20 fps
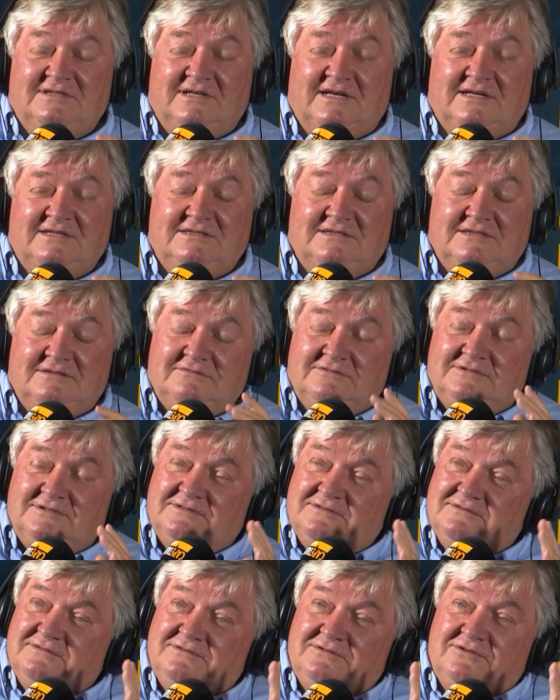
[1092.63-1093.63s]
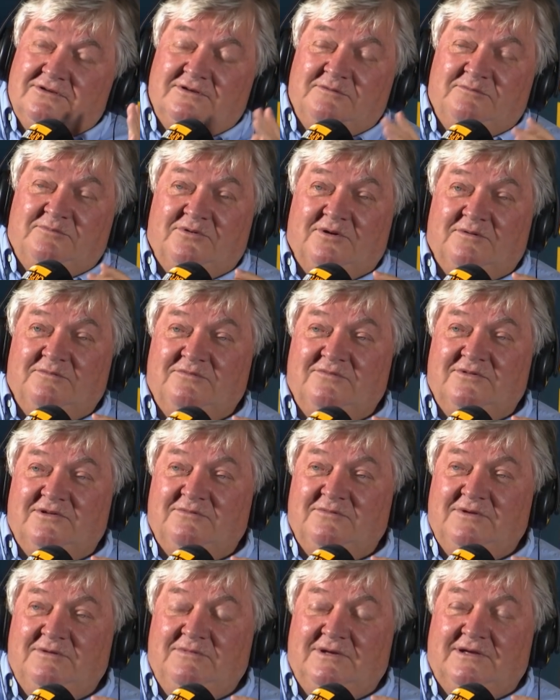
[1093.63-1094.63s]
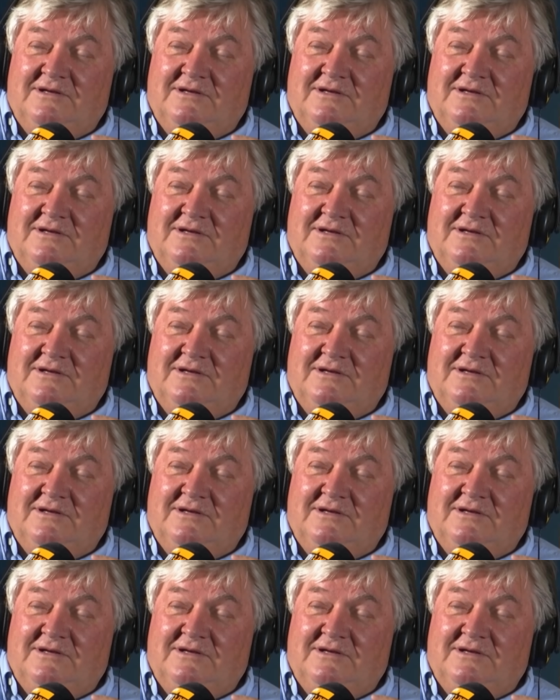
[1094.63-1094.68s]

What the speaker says: And I said, well, not a problem with me.